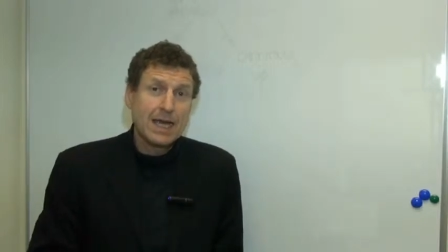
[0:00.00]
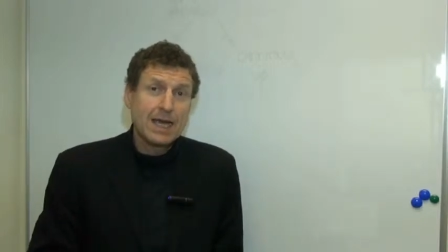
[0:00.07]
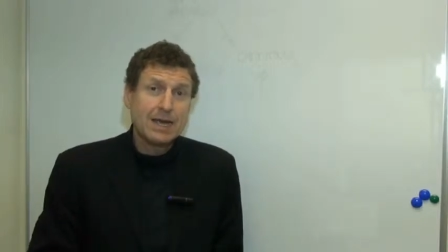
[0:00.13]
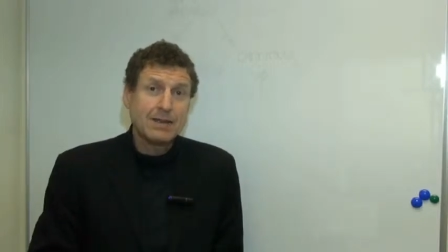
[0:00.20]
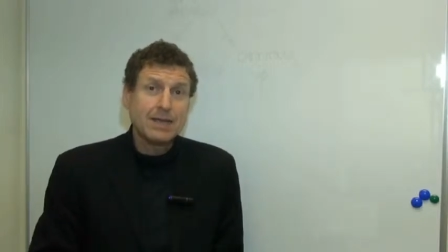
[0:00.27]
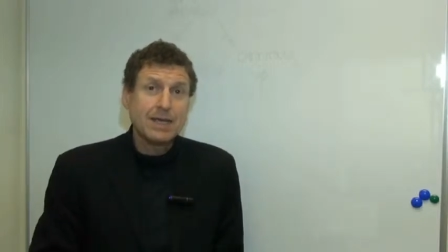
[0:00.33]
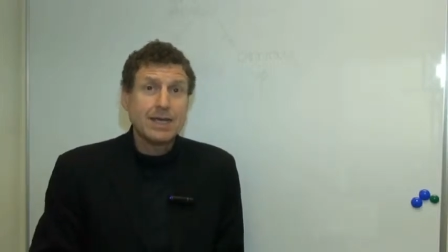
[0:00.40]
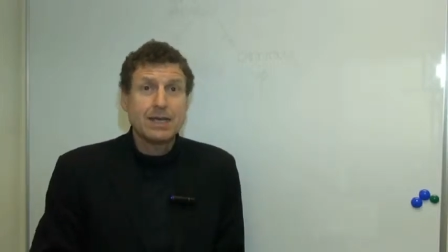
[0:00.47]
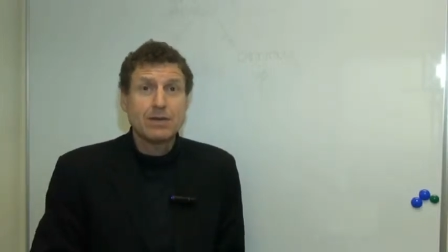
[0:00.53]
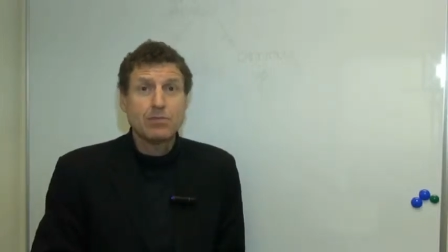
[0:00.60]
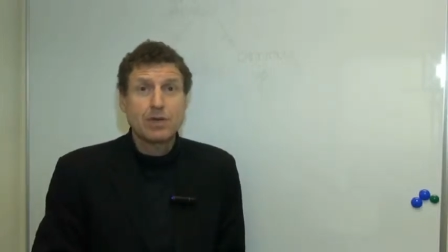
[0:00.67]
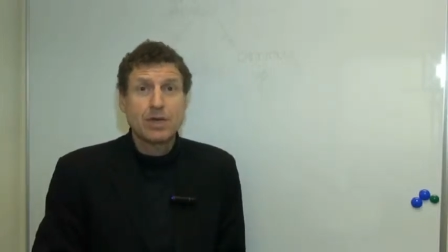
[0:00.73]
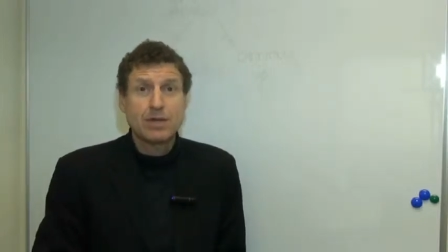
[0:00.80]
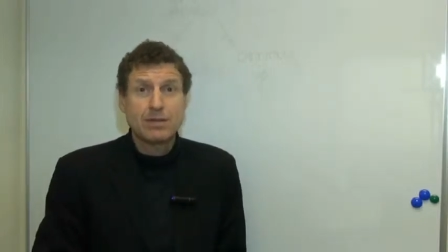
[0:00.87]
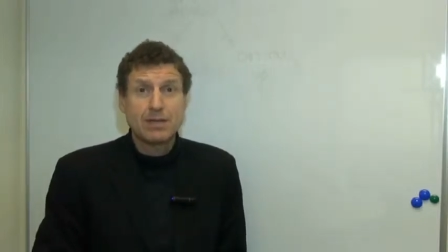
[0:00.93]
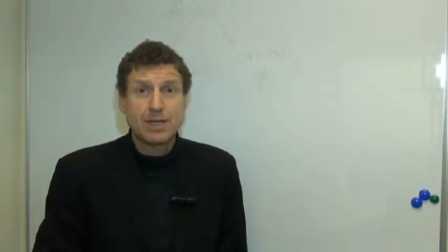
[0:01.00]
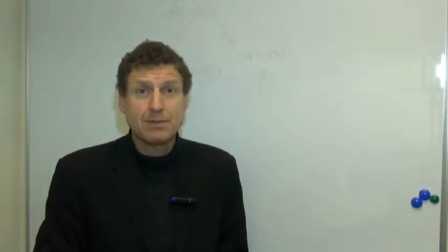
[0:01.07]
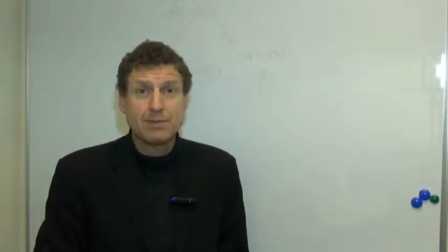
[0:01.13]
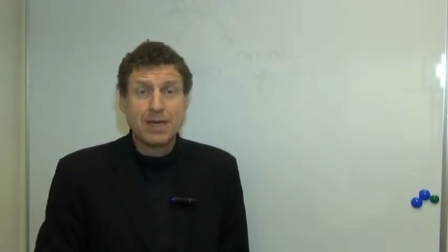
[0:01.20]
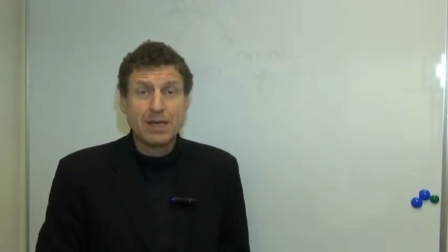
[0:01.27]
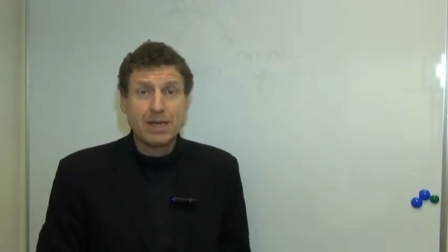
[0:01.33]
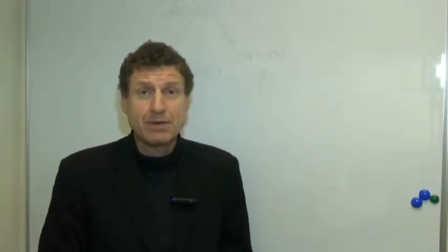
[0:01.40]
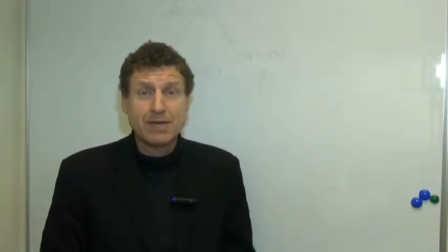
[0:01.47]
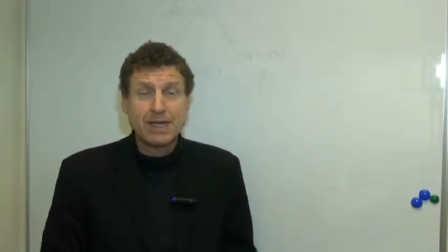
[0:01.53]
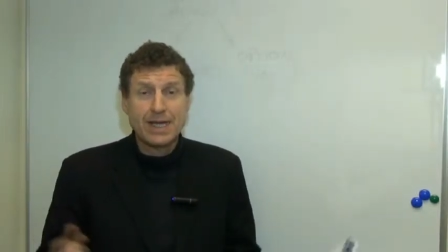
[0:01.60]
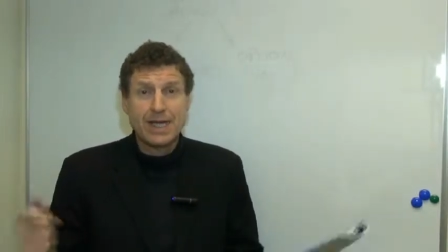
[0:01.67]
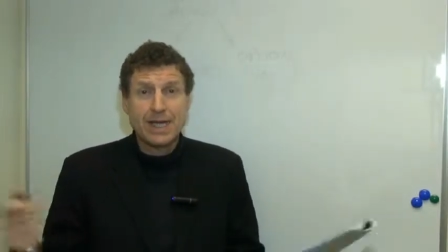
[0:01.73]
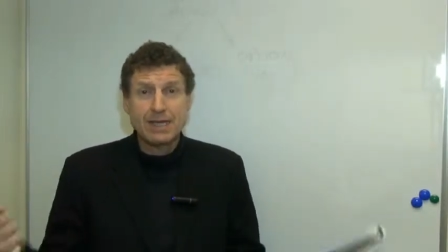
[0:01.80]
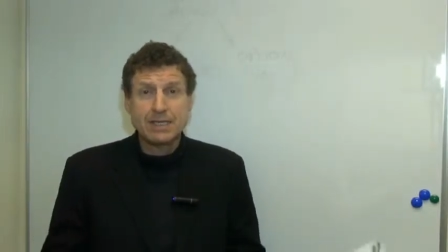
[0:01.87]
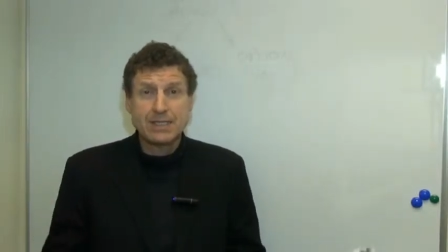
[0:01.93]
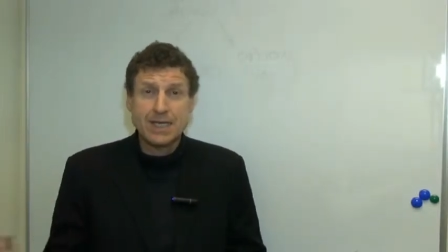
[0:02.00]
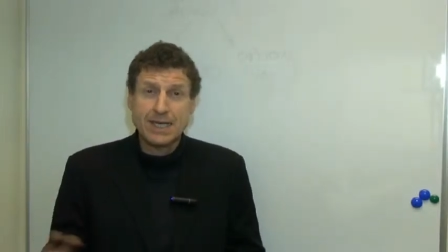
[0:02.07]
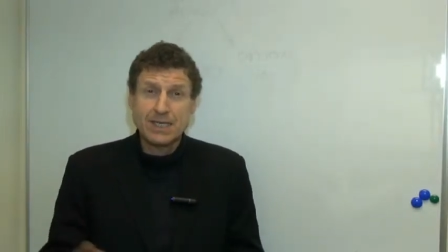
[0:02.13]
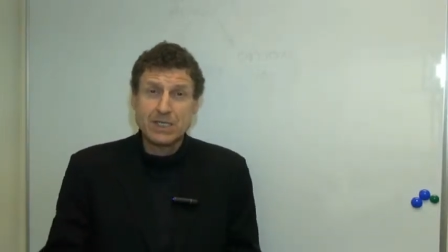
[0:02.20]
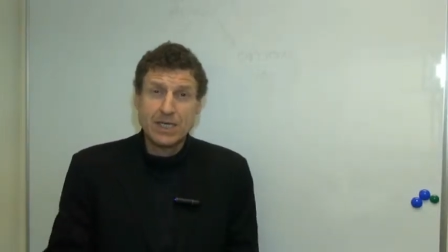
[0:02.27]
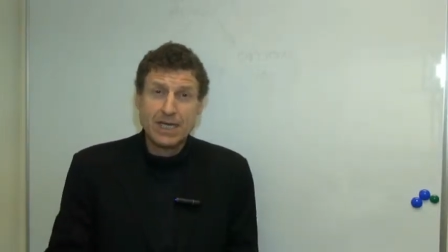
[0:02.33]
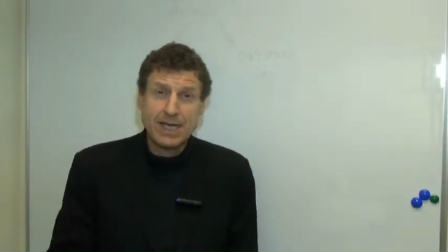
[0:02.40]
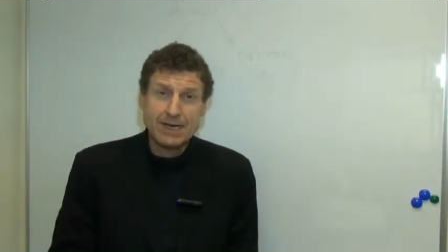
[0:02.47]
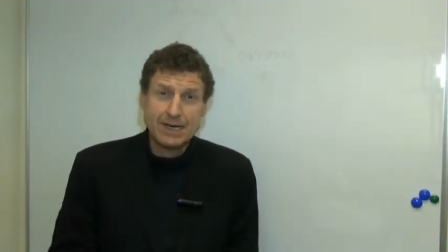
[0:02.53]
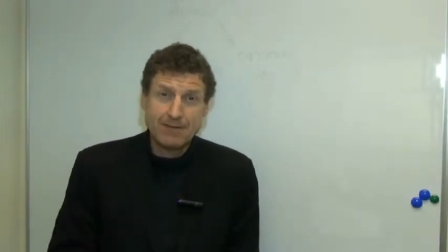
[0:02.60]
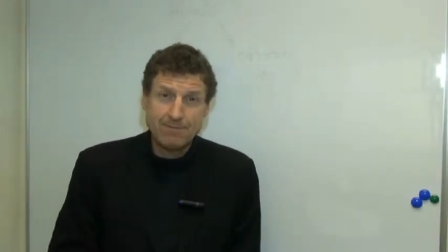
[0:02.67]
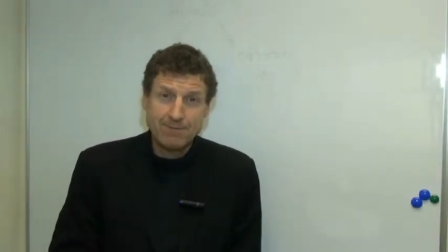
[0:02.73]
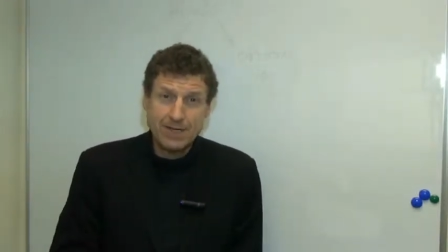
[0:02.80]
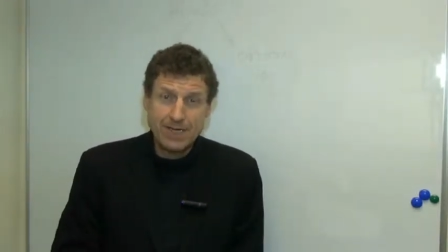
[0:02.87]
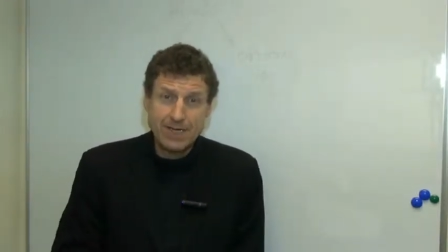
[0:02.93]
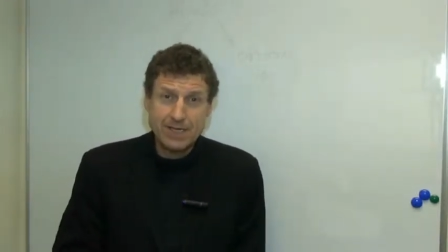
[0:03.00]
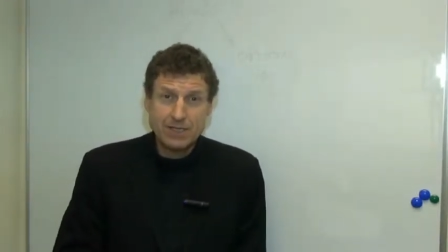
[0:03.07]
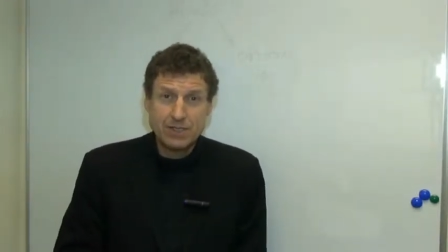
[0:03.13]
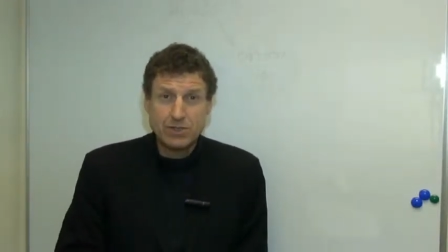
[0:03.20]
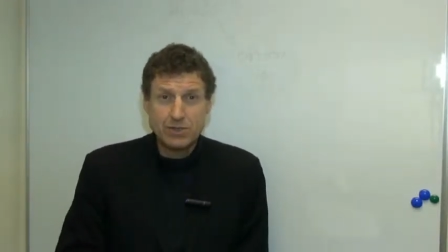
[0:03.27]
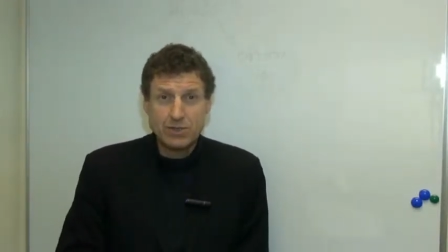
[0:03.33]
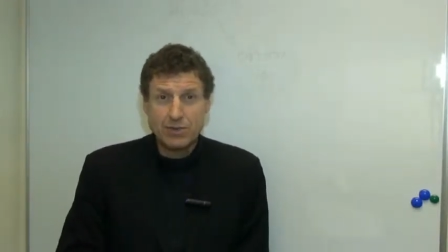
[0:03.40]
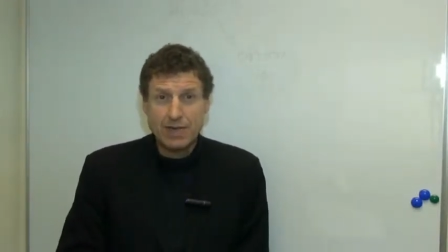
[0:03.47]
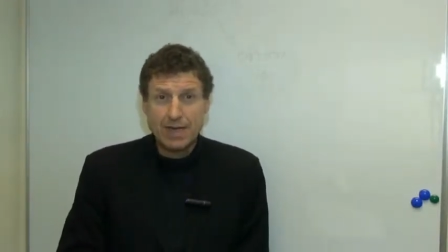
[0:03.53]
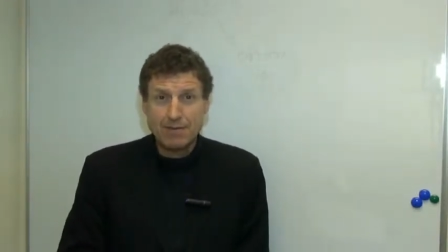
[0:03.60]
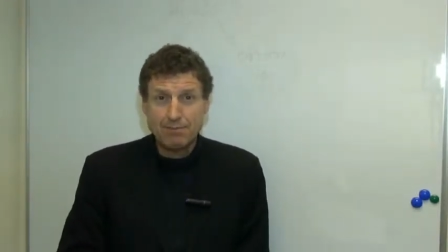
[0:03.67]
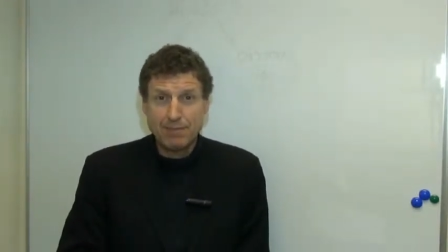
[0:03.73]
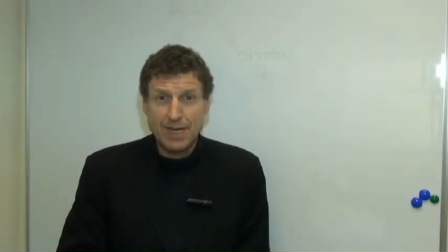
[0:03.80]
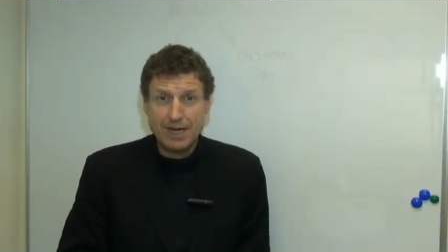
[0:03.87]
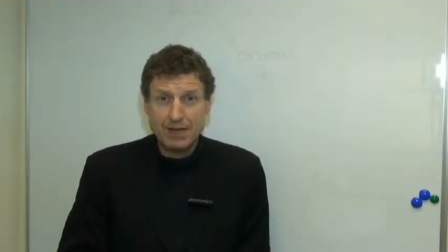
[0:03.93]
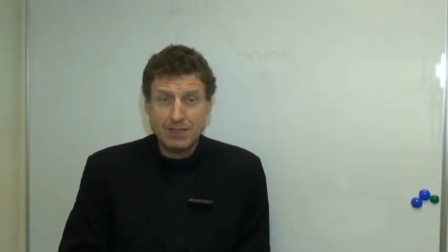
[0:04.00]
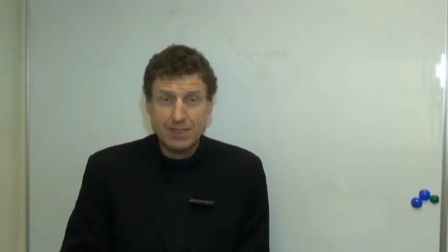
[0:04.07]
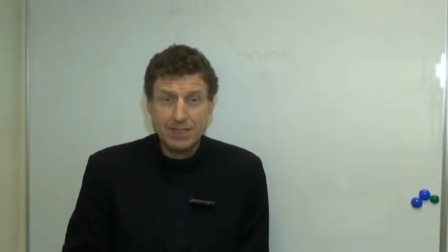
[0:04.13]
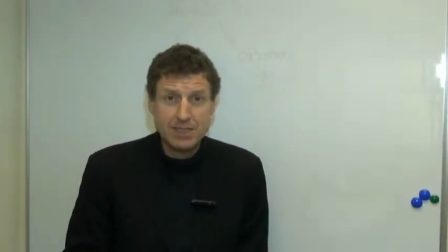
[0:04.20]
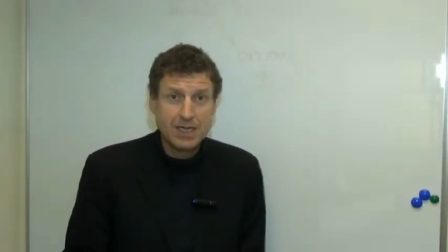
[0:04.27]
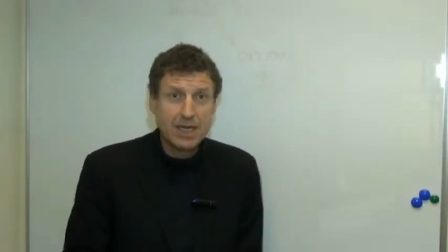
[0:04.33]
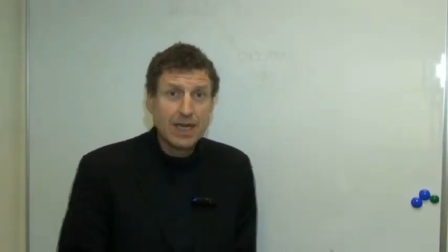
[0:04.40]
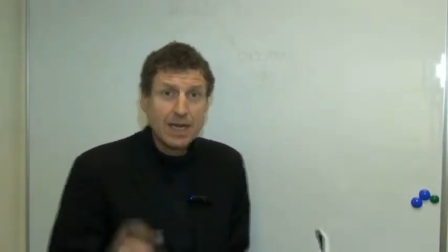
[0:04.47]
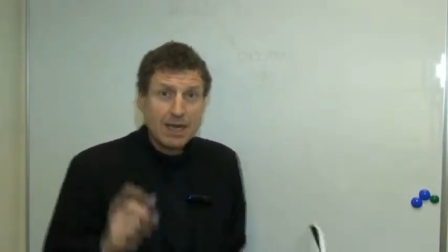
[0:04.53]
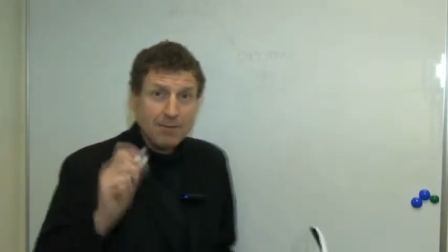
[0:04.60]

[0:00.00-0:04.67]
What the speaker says: And then we're going to think about, okay, how does hedge accounting fit into that balance?